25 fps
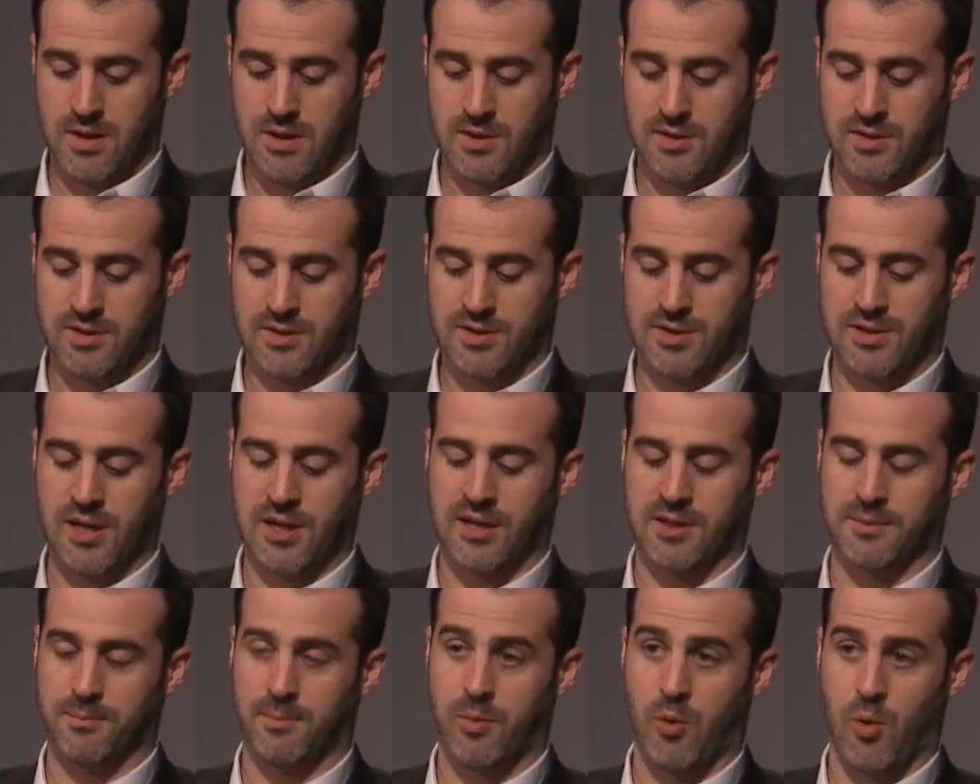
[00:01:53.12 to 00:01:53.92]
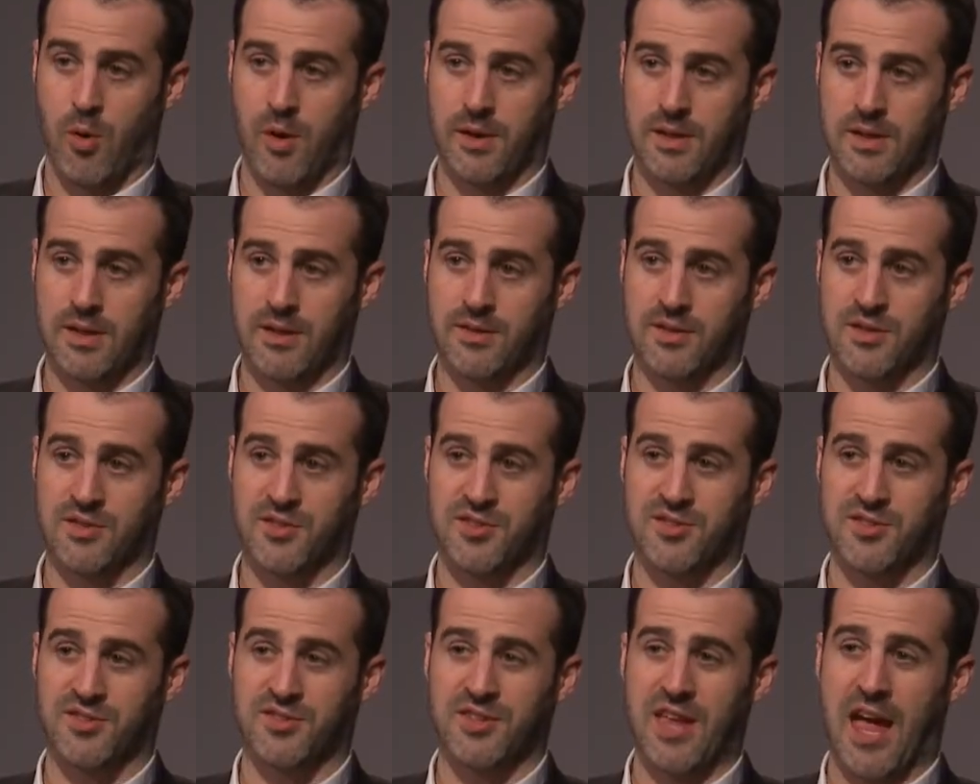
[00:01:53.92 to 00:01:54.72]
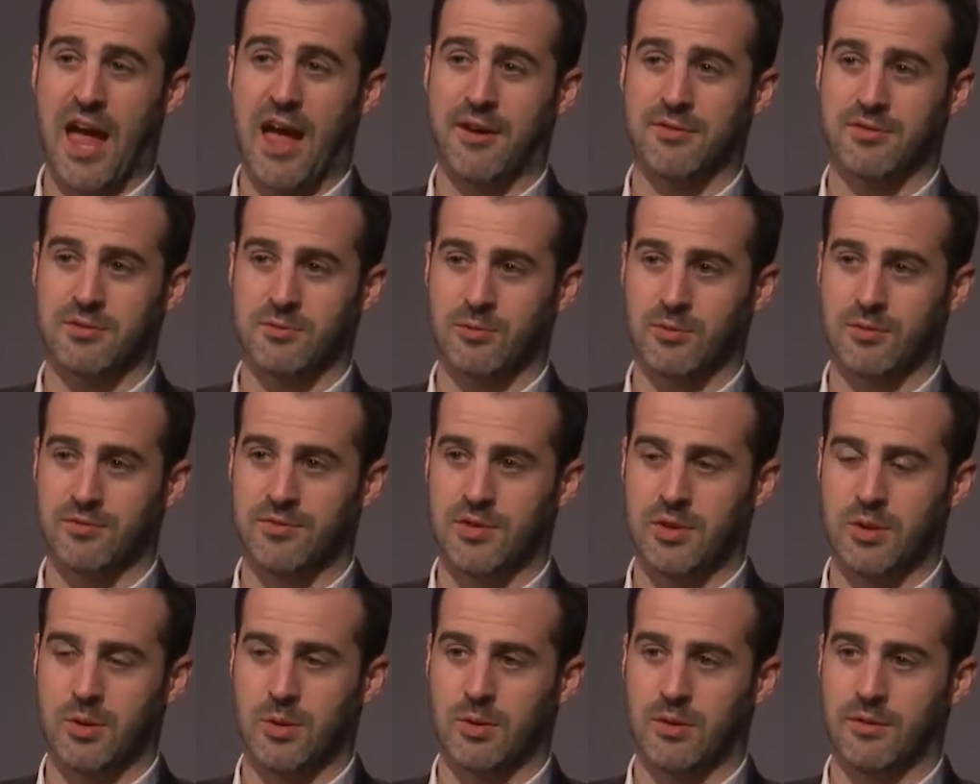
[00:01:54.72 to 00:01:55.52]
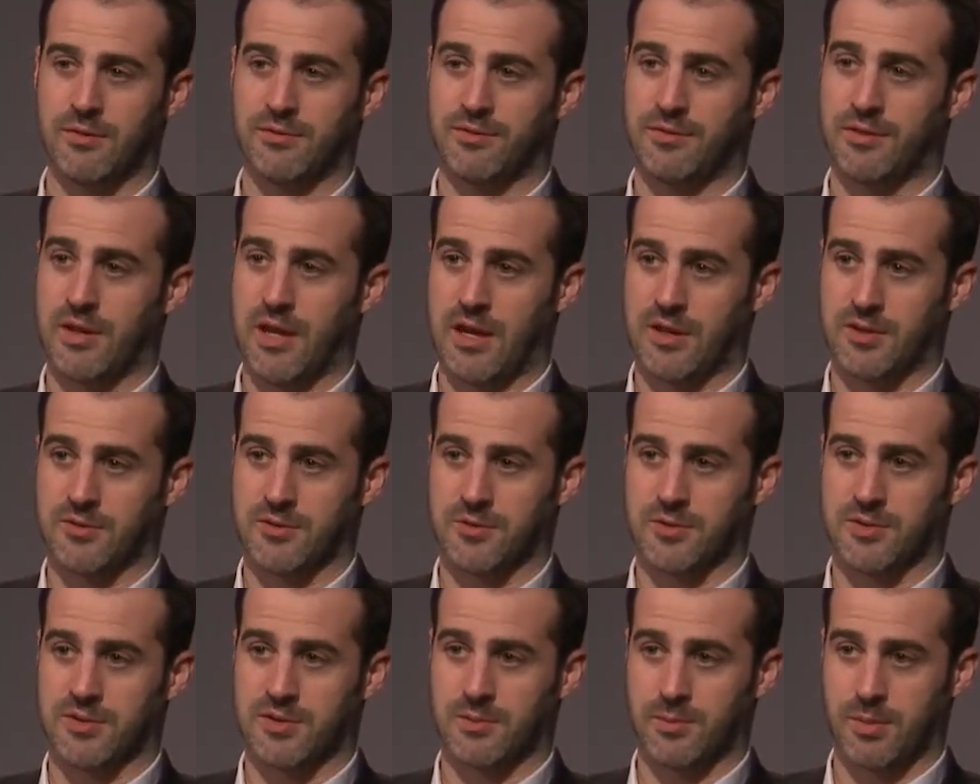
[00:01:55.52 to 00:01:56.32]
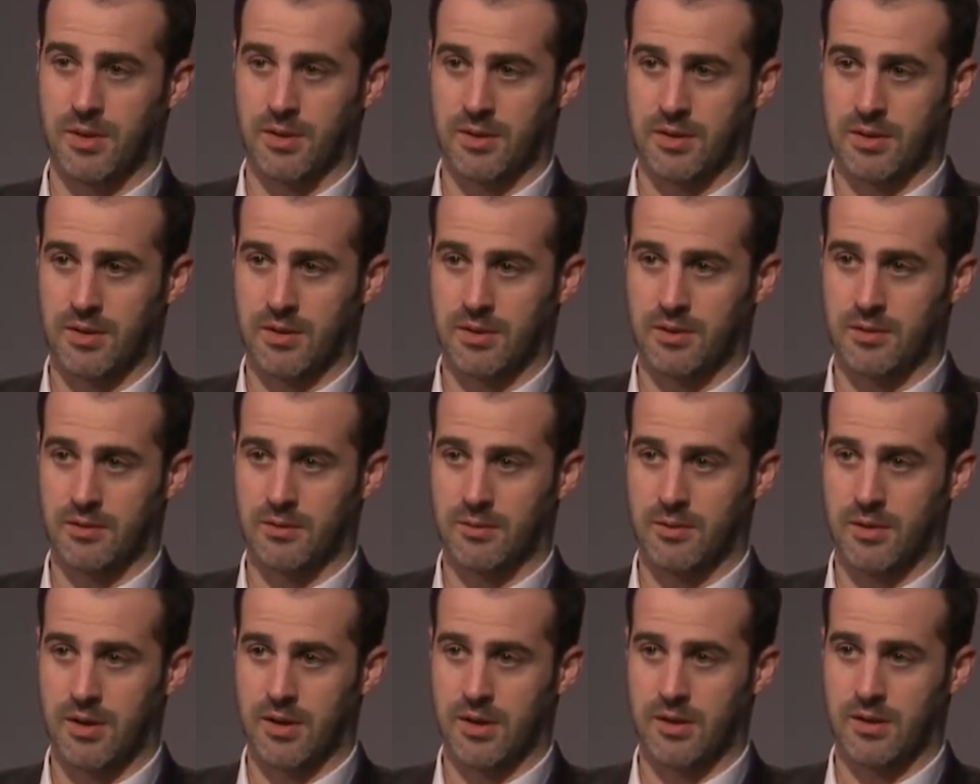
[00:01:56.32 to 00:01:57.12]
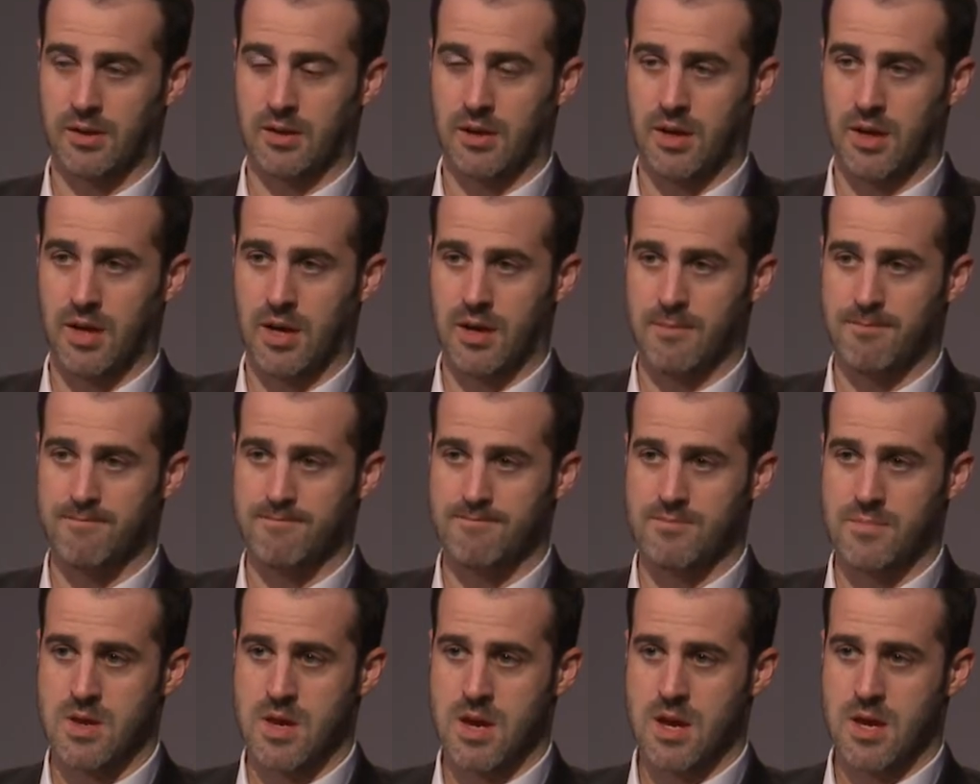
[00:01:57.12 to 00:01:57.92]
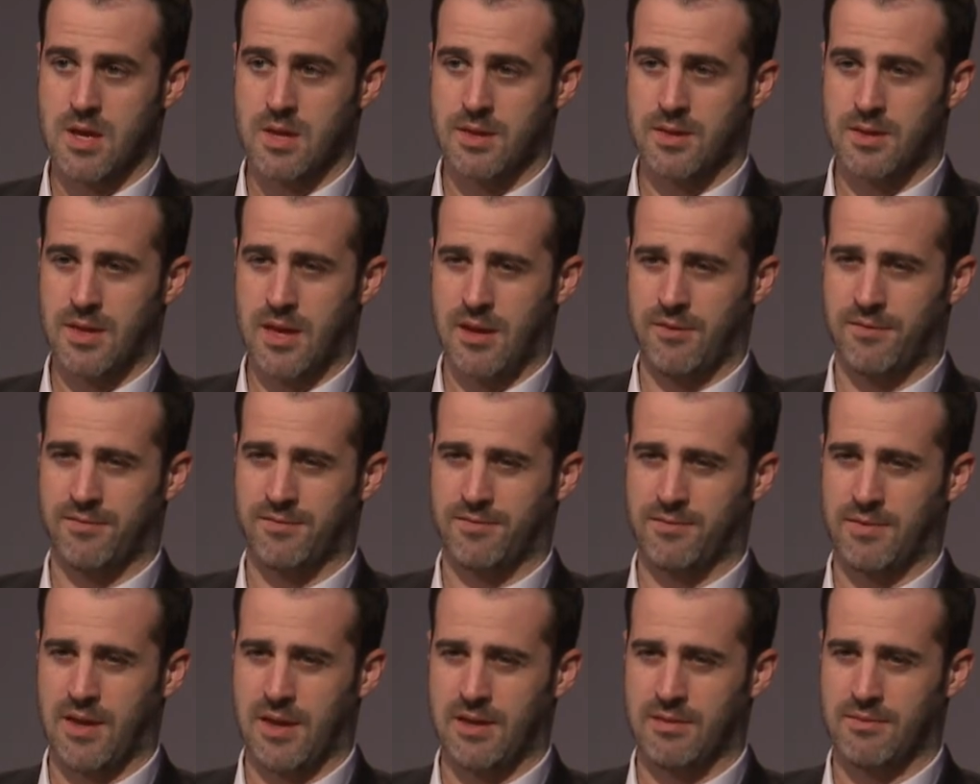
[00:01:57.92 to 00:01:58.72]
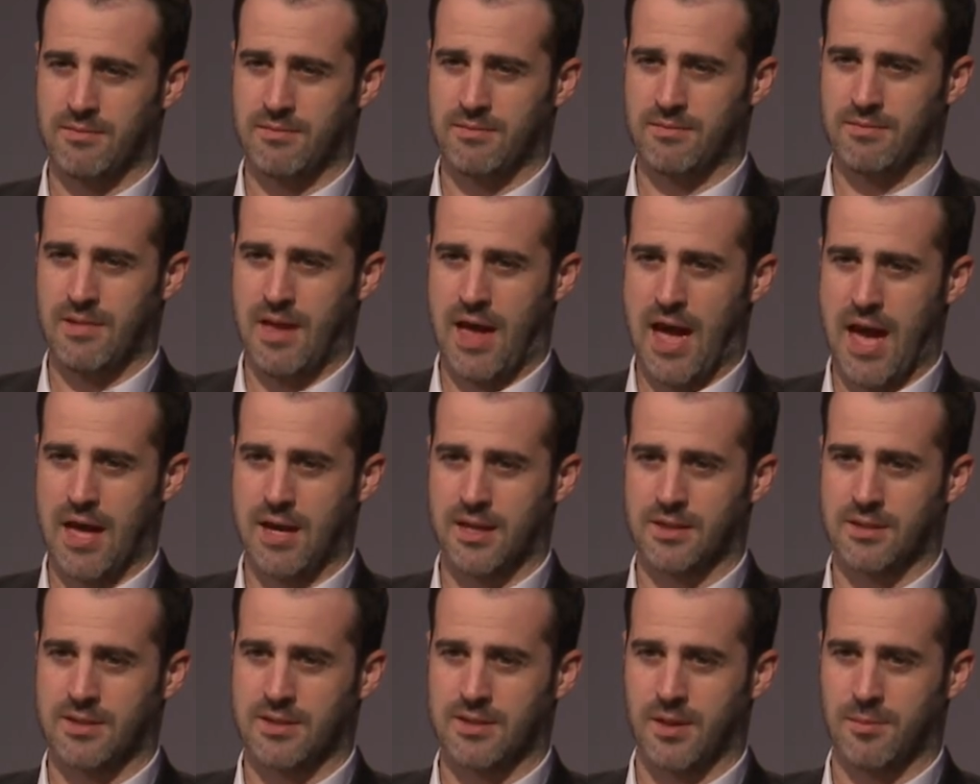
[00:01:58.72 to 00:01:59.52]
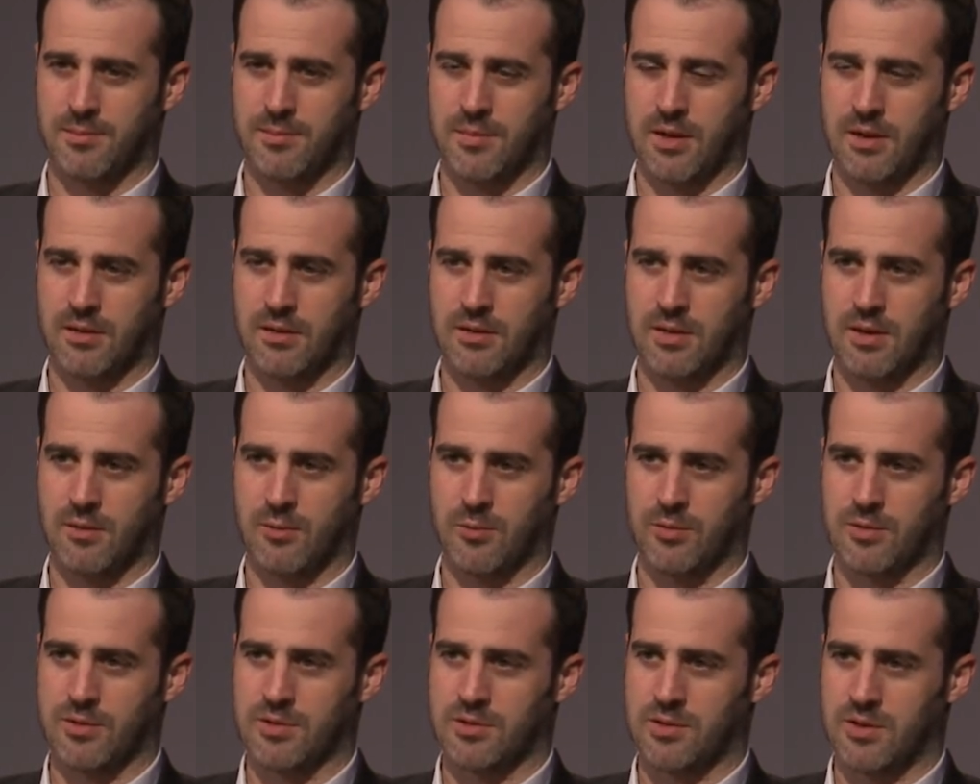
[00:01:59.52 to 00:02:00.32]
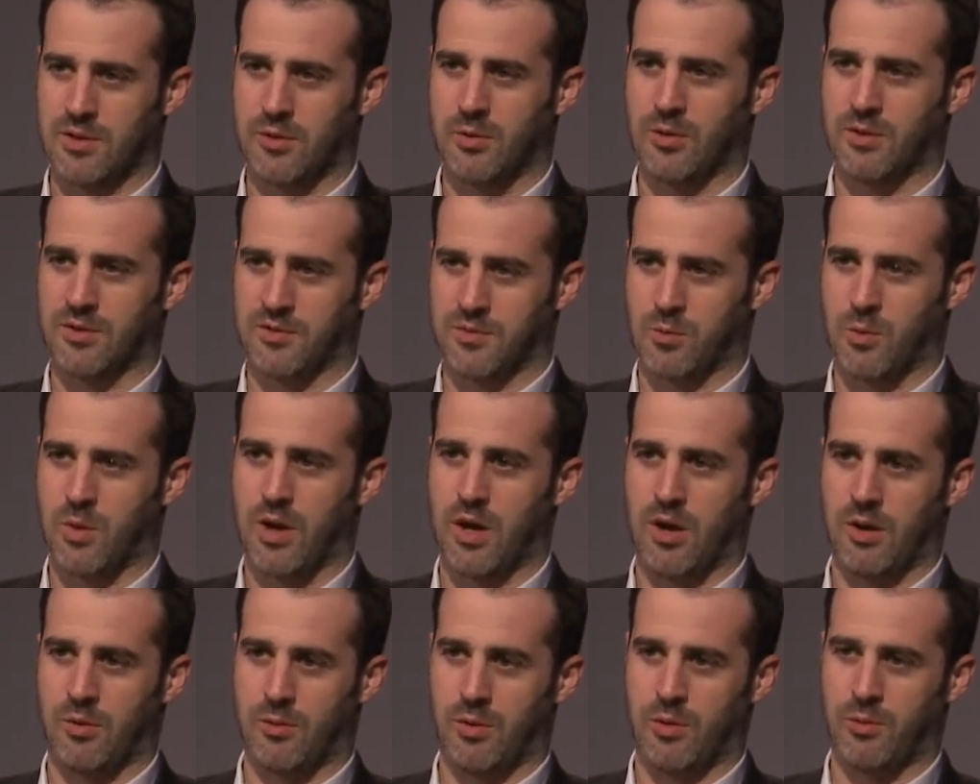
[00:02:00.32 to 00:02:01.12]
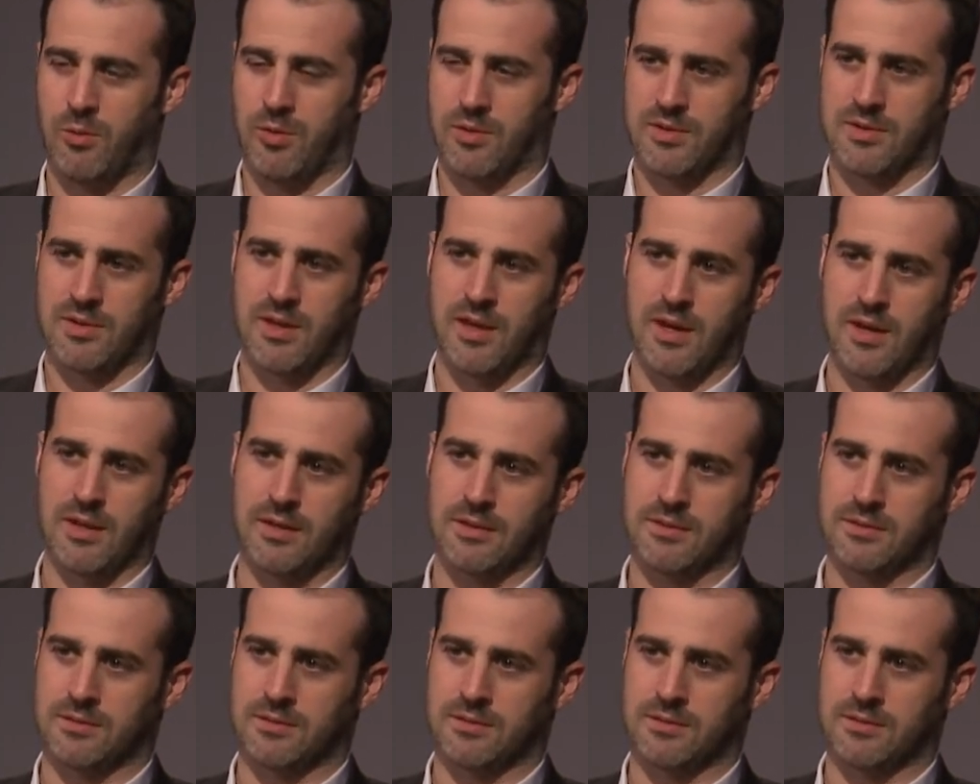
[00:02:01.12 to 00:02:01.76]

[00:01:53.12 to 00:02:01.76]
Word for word: Second point in the staff's review of financial stability, right? Um, they they added something that was new as well. What was that?